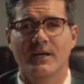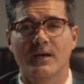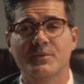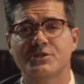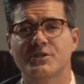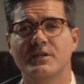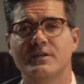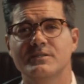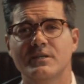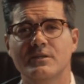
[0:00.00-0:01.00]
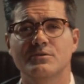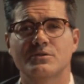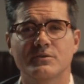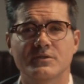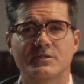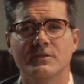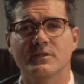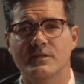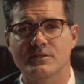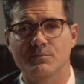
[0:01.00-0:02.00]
A mission he continues to instill in his